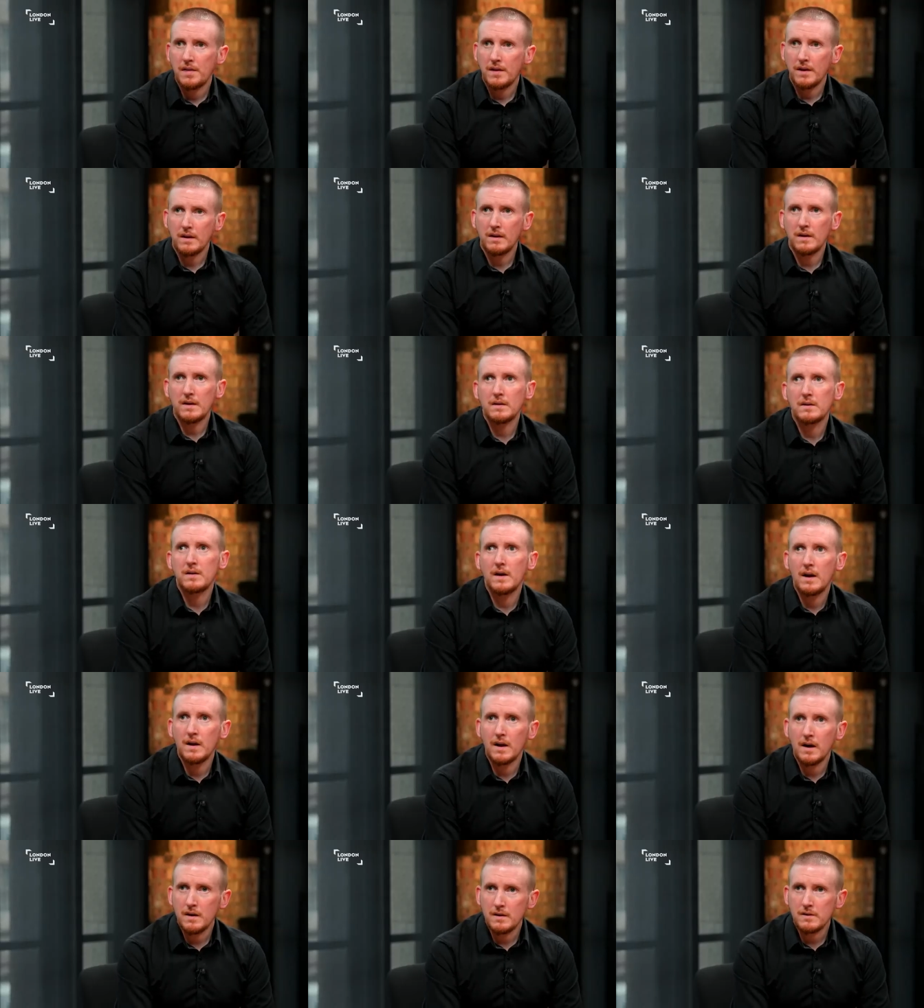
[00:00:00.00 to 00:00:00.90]
think
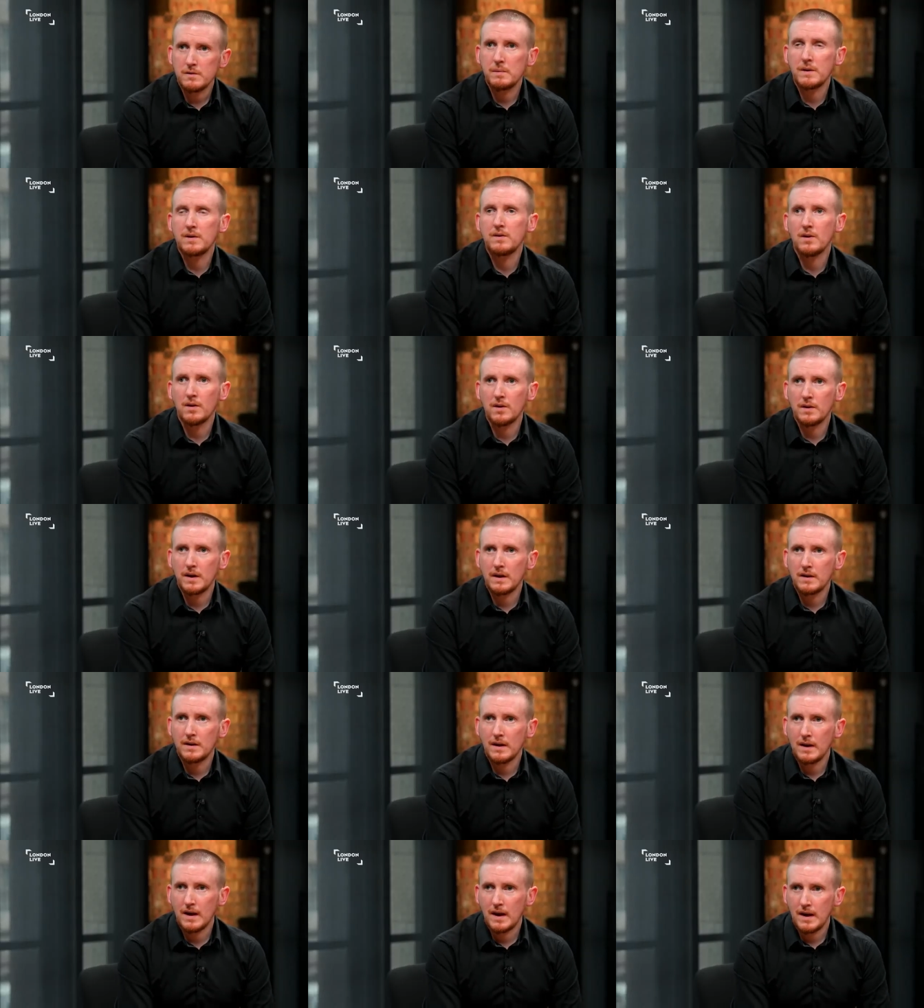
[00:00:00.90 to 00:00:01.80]
a lot has been done in
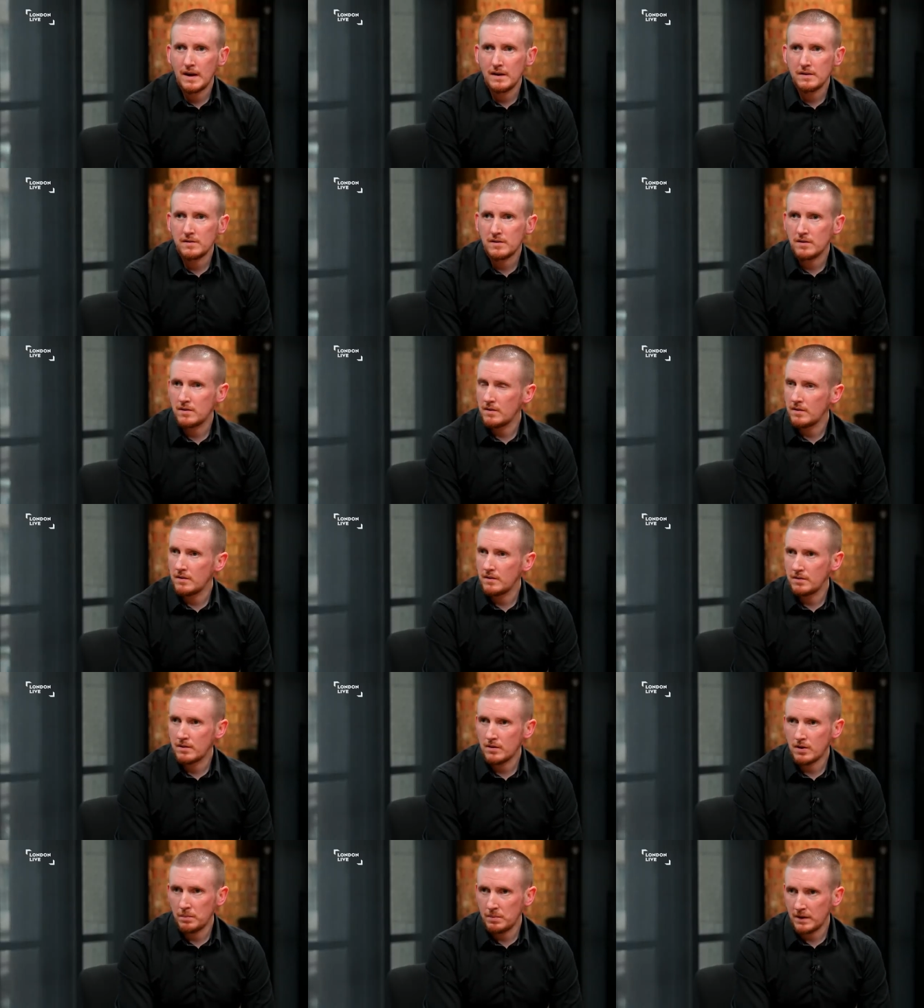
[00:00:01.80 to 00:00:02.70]
the last
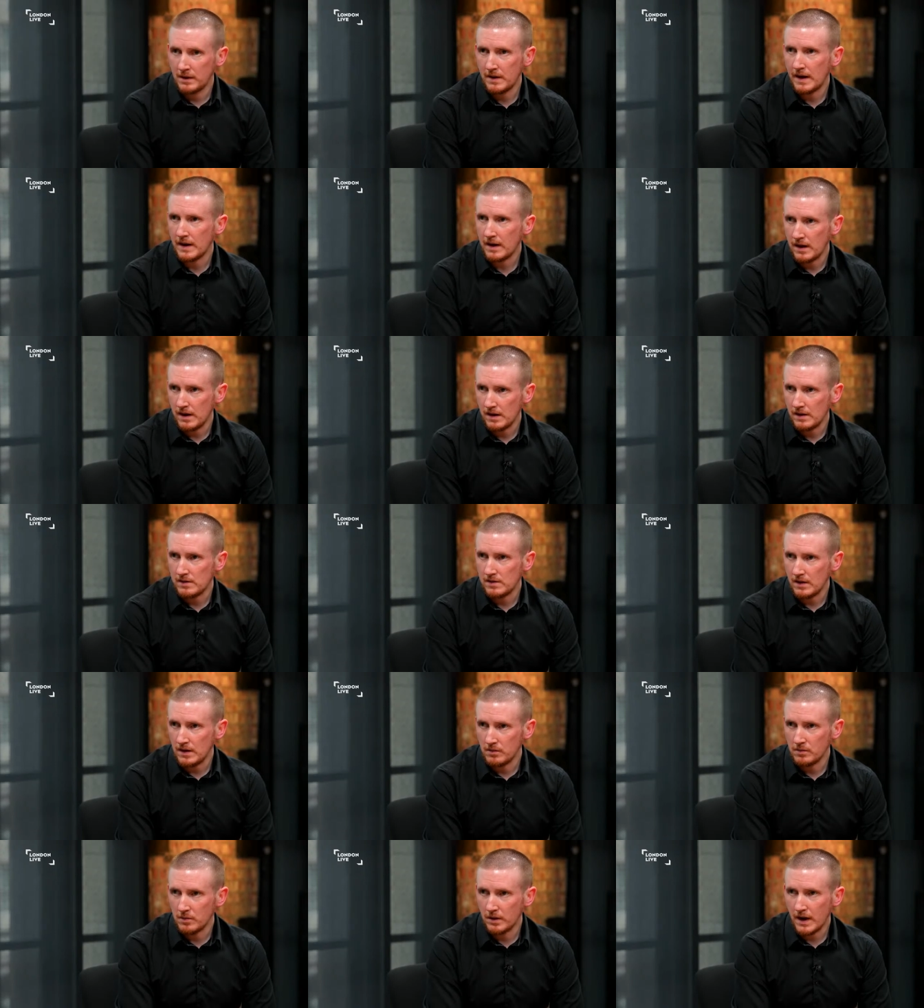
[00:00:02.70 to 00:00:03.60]
couple of decades
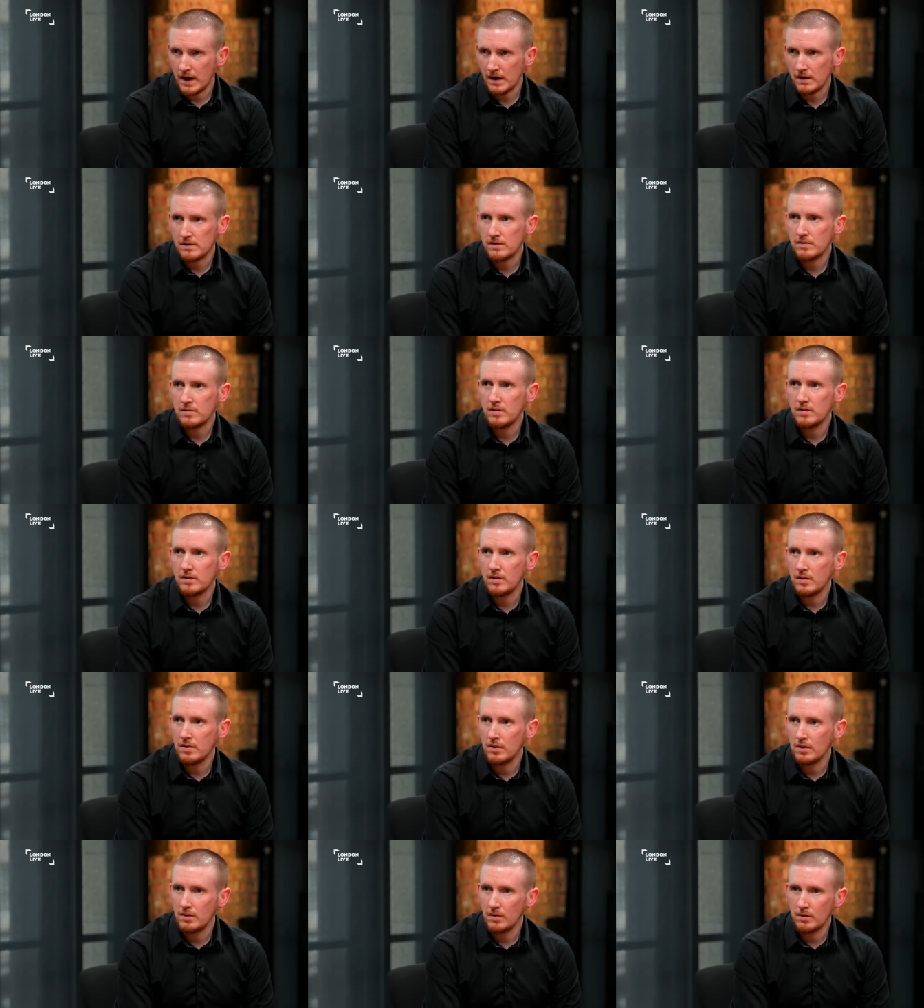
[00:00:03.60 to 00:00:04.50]
in regards
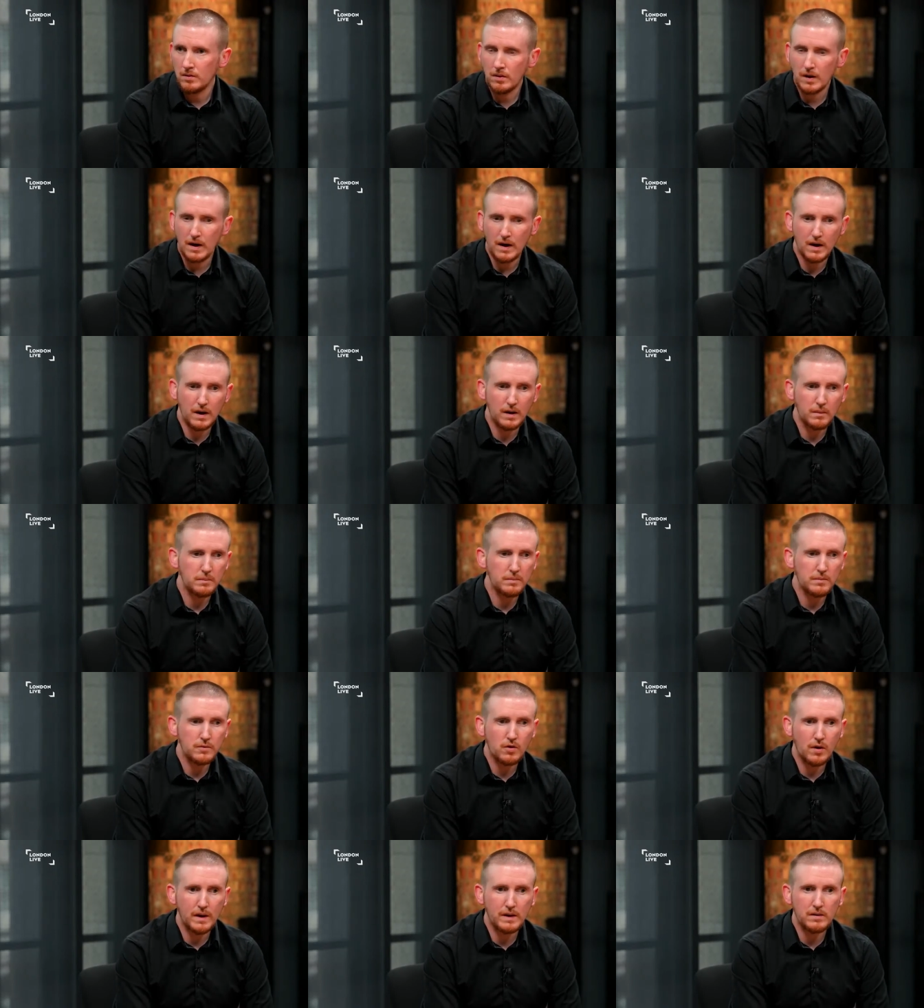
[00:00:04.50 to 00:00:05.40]
to
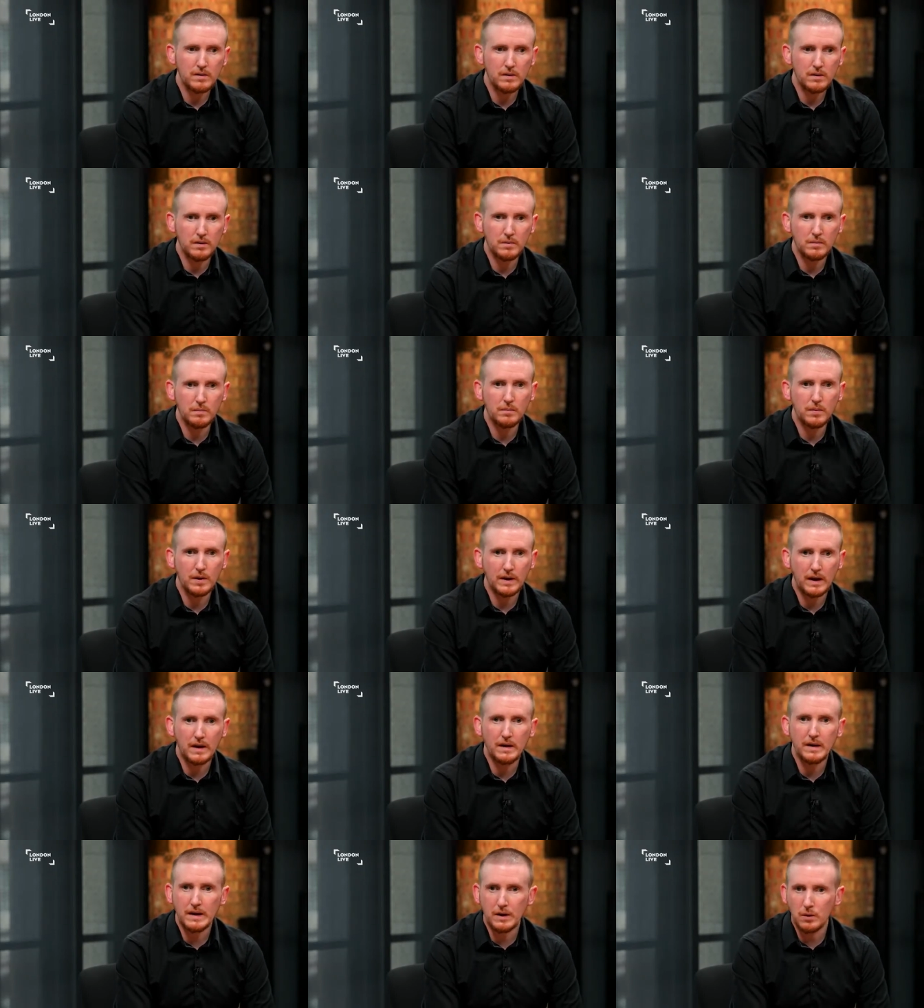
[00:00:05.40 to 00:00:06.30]
trying to bring
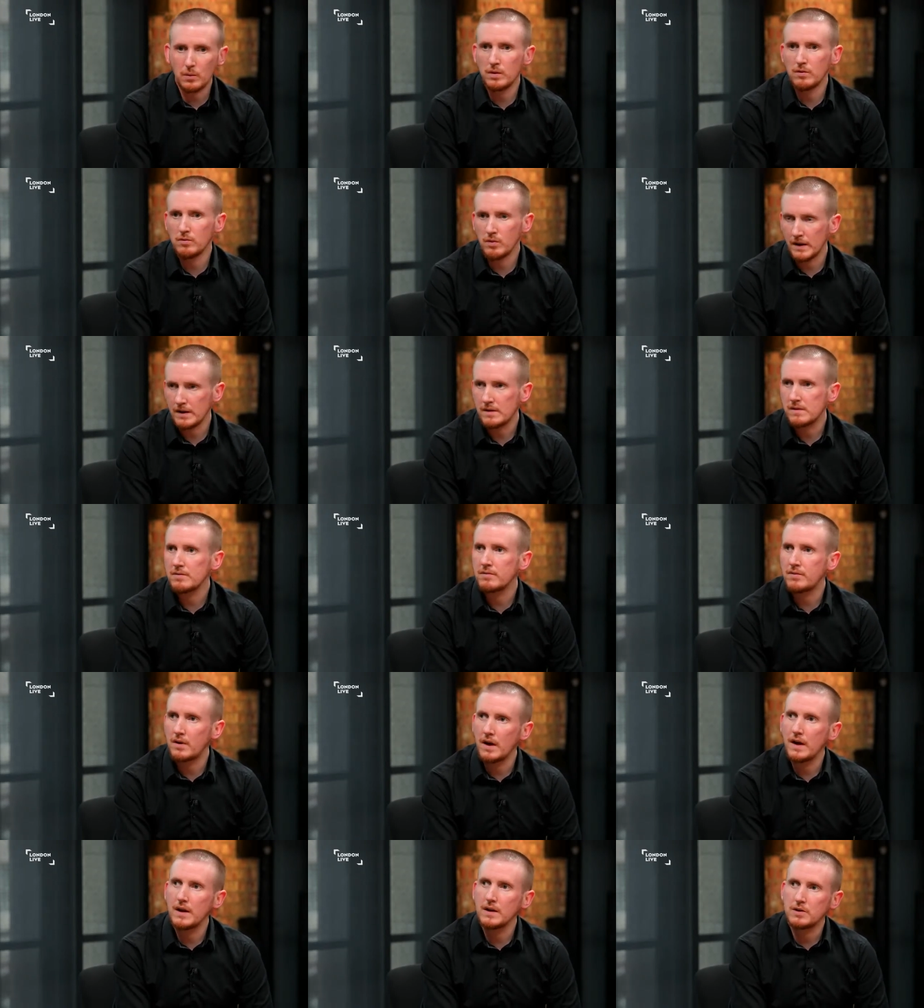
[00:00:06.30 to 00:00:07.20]
in equal rights
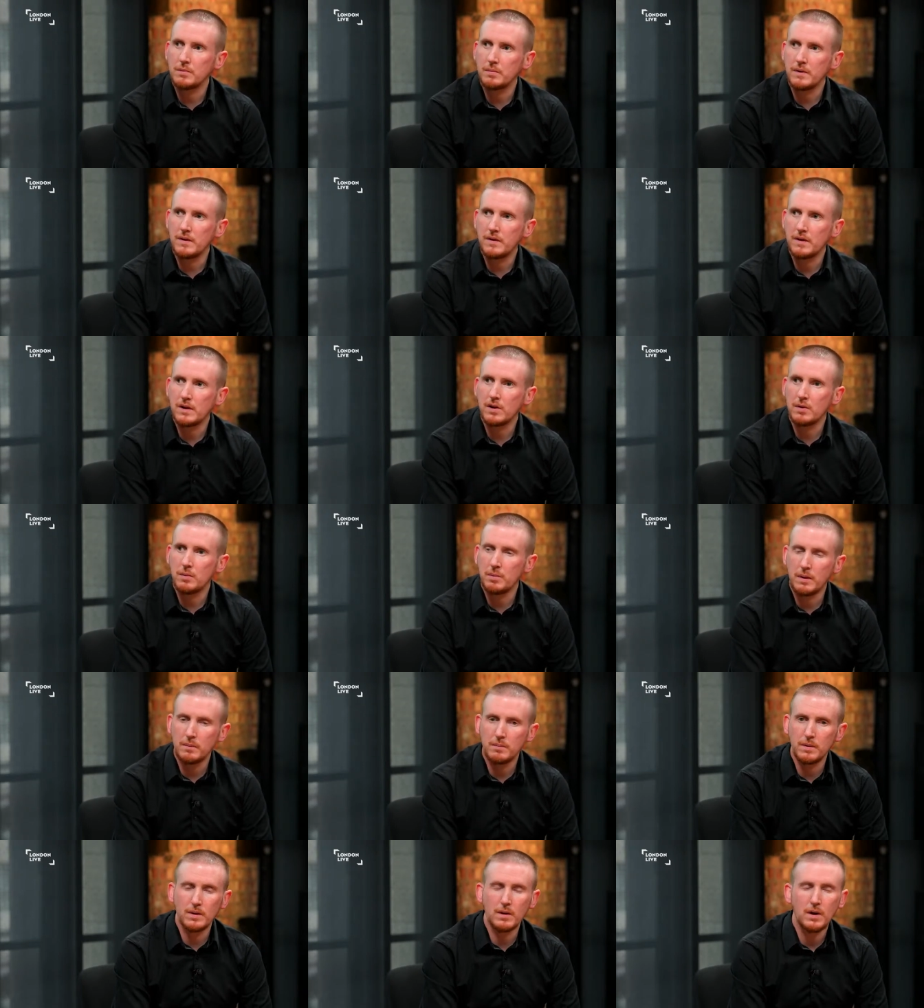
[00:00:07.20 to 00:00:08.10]
for LGBTQ
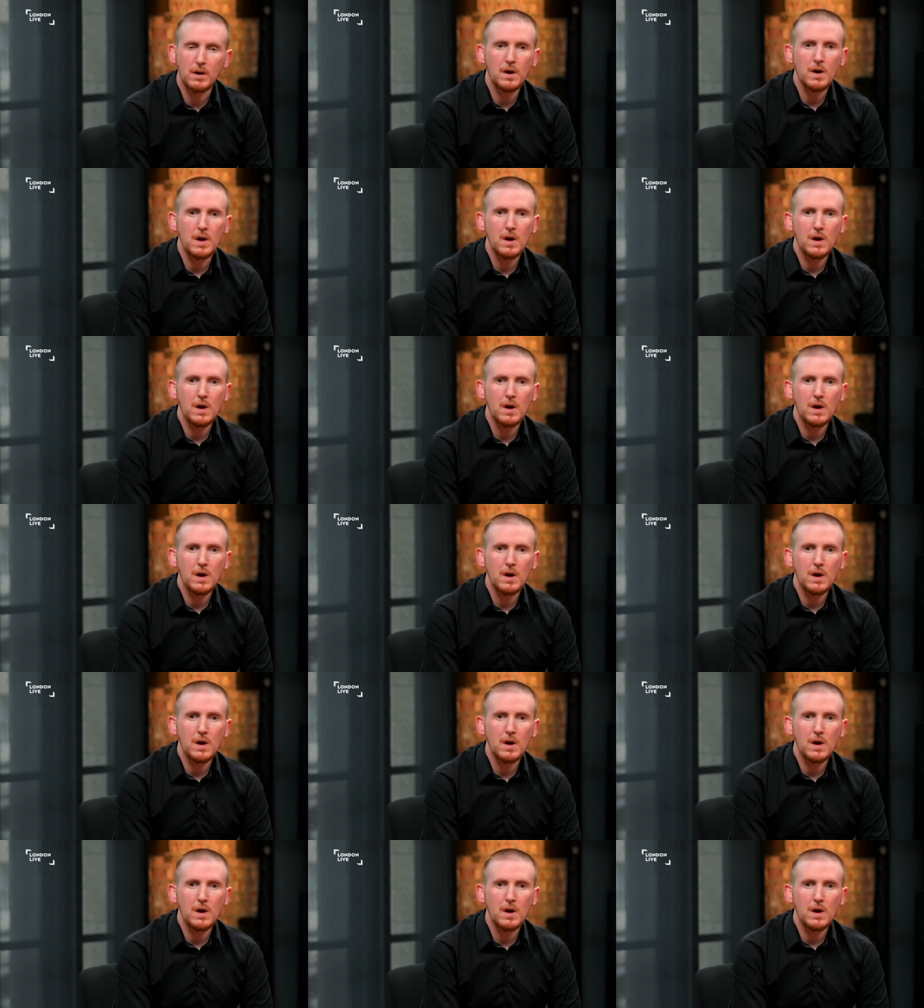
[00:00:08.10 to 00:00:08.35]
people,